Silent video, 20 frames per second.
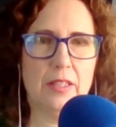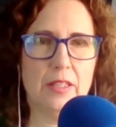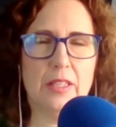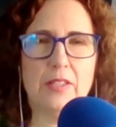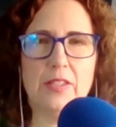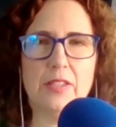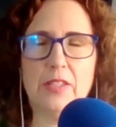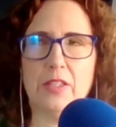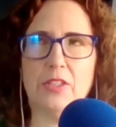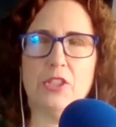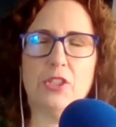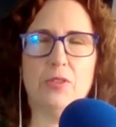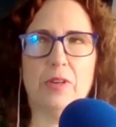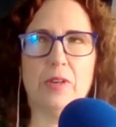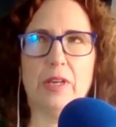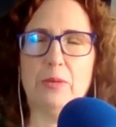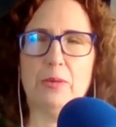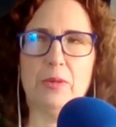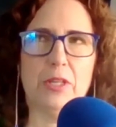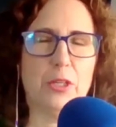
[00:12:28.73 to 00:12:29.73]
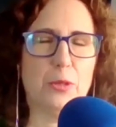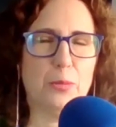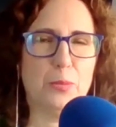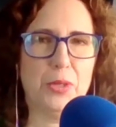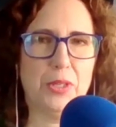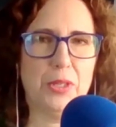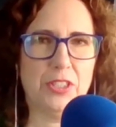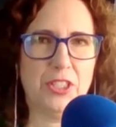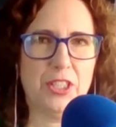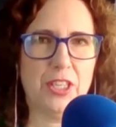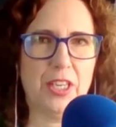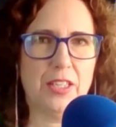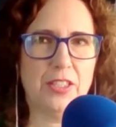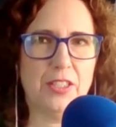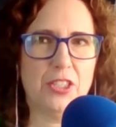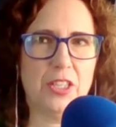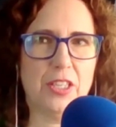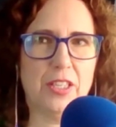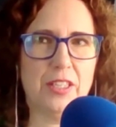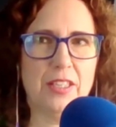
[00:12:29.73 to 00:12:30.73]
Such a great word,
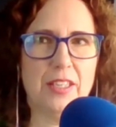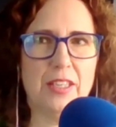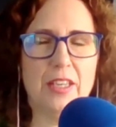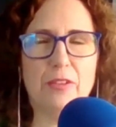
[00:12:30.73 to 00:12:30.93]
appreciation.